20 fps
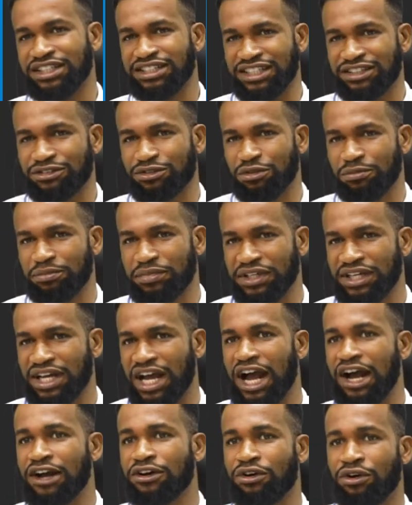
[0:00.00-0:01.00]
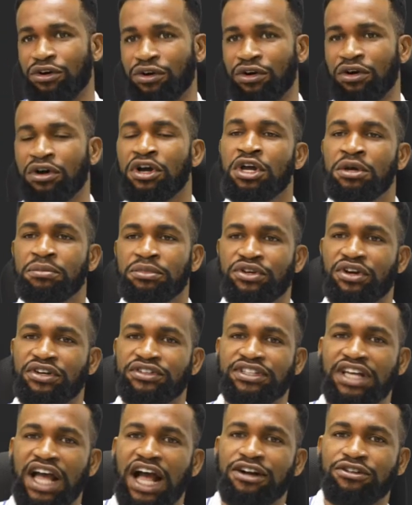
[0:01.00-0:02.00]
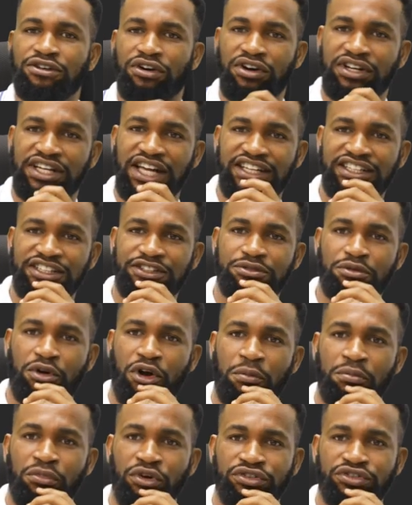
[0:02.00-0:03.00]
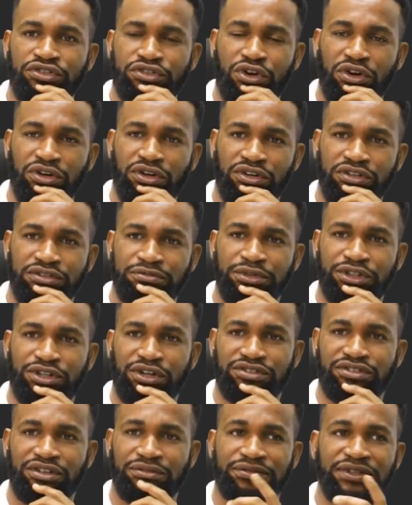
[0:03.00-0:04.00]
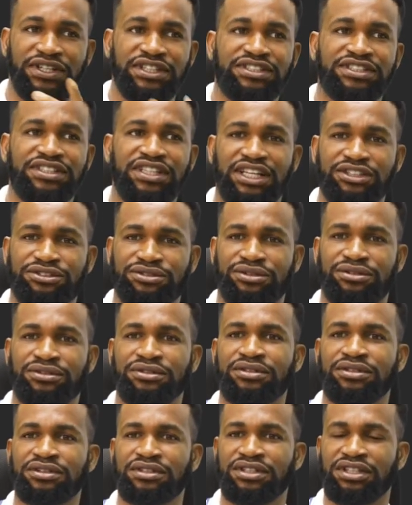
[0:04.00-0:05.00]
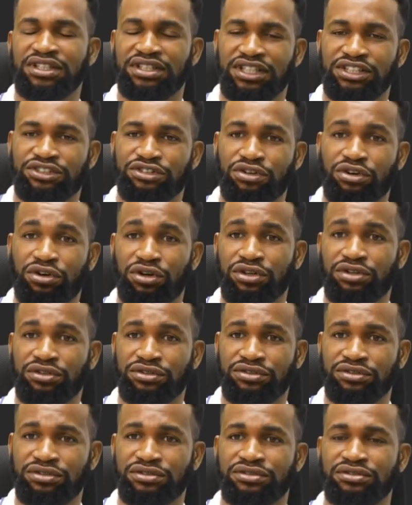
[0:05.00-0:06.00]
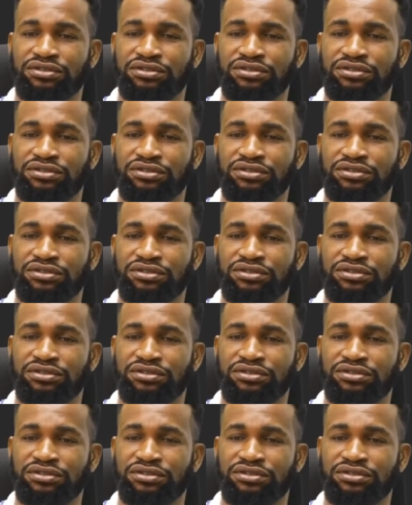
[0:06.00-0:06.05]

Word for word: This could be alcohol, because the alcohol that is almost colored because of its nature. It is colored.